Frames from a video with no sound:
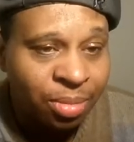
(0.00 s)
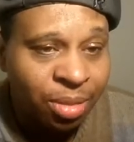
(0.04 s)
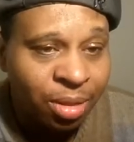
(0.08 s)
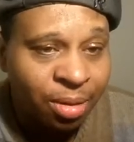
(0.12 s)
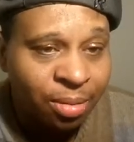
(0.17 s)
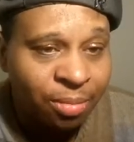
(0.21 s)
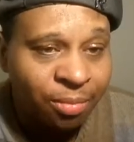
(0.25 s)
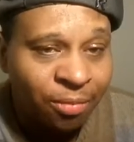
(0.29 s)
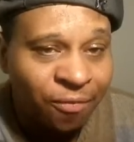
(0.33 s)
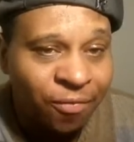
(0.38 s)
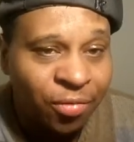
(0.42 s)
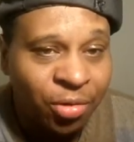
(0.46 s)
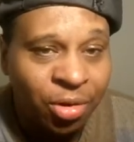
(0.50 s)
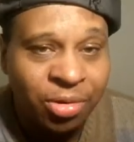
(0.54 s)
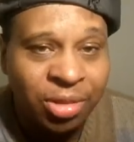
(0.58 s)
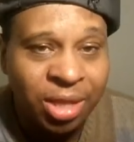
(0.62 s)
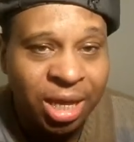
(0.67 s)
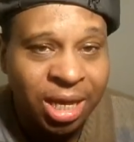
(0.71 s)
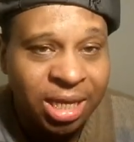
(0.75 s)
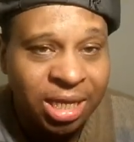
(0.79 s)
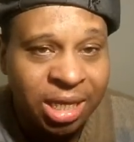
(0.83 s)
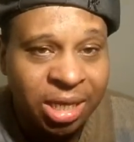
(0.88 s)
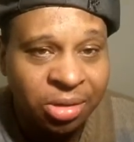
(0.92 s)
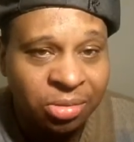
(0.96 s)
before
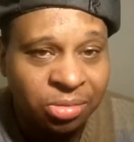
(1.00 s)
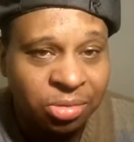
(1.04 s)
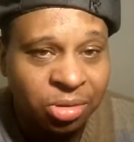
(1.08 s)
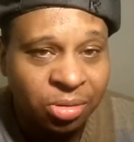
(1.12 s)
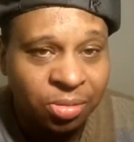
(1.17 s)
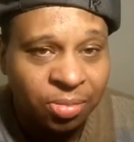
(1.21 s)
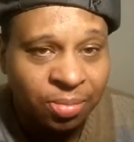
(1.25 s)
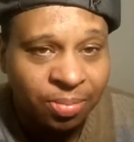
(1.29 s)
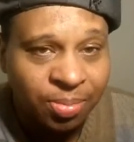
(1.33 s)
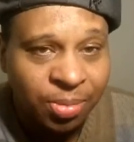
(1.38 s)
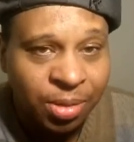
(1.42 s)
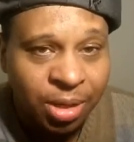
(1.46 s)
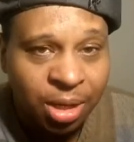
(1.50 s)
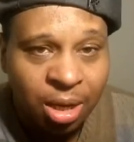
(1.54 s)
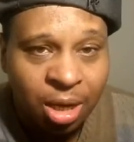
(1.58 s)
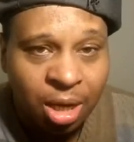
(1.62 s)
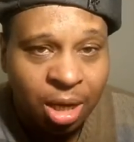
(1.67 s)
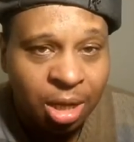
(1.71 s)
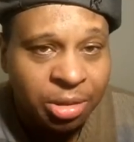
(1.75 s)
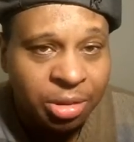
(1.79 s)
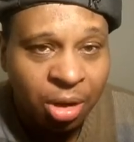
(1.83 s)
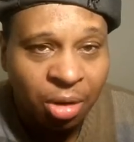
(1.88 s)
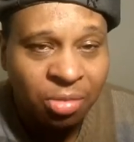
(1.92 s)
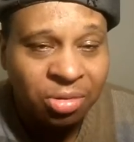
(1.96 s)
they killed him,
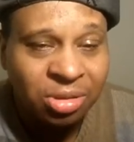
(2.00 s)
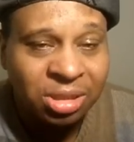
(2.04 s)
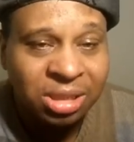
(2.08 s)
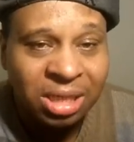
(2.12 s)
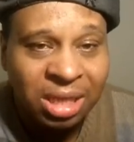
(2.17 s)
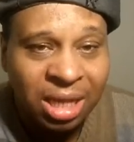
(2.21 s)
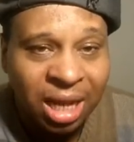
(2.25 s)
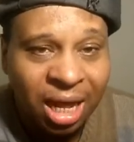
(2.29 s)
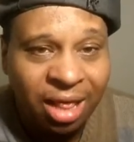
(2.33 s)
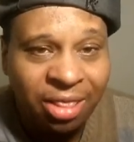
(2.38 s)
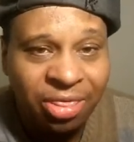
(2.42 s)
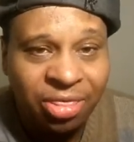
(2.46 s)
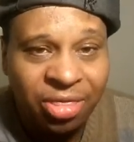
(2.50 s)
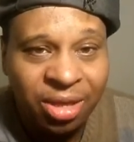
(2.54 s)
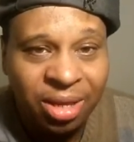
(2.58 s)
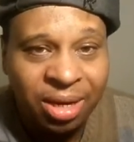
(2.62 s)
There was nothing